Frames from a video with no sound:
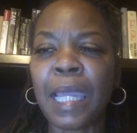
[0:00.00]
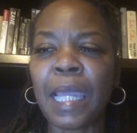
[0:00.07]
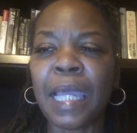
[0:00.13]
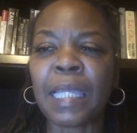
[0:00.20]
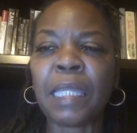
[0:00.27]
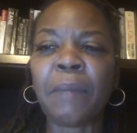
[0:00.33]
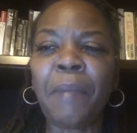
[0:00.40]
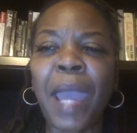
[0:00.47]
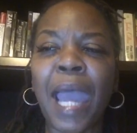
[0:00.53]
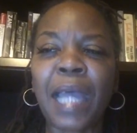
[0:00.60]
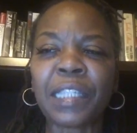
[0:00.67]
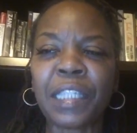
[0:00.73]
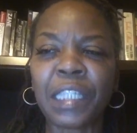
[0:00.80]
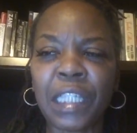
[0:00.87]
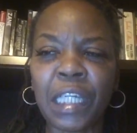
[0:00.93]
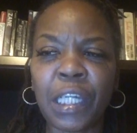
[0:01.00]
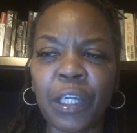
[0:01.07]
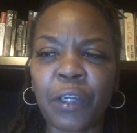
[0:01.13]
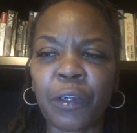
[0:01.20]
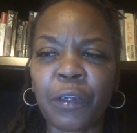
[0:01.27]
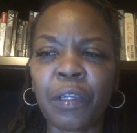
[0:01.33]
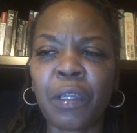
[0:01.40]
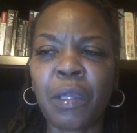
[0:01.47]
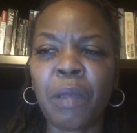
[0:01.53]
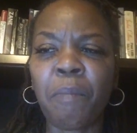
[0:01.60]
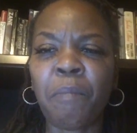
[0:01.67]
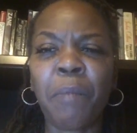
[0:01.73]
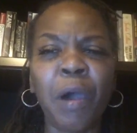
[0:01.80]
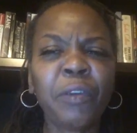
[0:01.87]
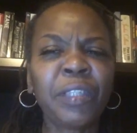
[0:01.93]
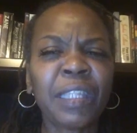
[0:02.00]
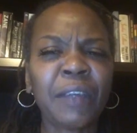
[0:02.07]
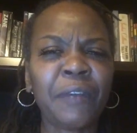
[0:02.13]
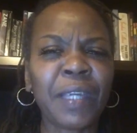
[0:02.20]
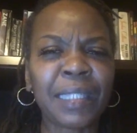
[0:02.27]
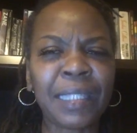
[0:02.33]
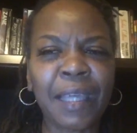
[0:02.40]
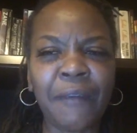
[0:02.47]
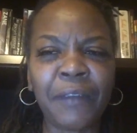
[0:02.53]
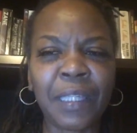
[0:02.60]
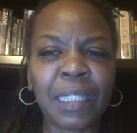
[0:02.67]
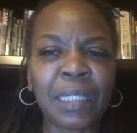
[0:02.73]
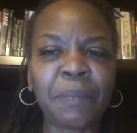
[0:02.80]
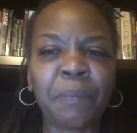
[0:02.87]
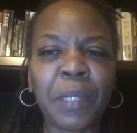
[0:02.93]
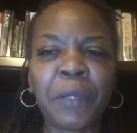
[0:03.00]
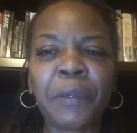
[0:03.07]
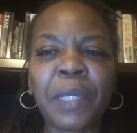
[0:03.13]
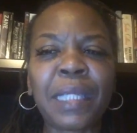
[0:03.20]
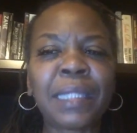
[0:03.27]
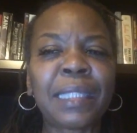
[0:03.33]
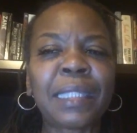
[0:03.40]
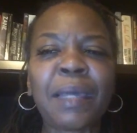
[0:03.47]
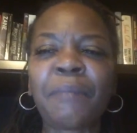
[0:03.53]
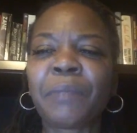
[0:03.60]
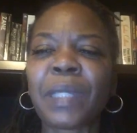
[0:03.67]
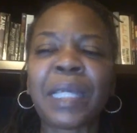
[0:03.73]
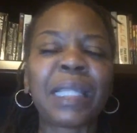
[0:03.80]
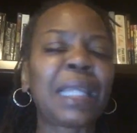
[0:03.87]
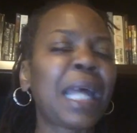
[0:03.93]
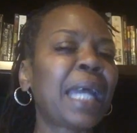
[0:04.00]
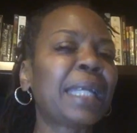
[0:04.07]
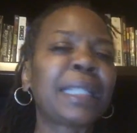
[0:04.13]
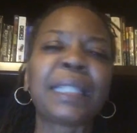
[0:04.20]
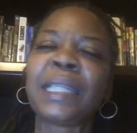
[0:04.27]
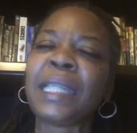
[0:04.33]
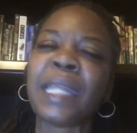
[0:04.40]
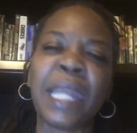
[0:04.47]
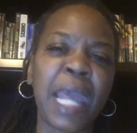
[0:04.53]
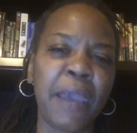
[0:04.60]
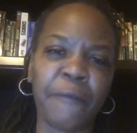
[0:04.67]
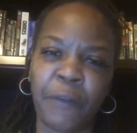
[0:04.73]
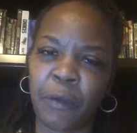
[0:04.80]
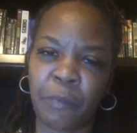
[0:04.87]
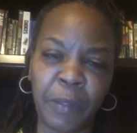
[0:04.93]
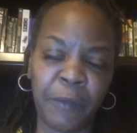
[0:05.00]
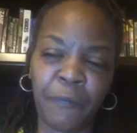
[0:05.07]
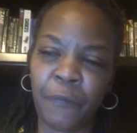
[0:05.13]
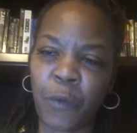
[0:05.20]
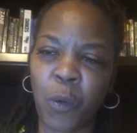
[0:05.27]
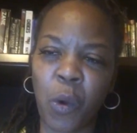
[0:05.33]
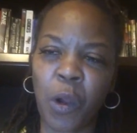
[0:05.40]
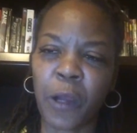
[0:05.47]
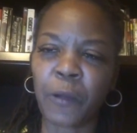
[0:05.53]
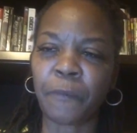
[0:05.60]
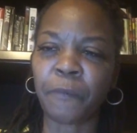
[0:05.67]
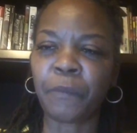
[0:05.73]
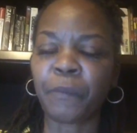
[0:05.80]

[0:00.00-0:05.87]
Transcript: In the past year, most of us have experienced something like never before.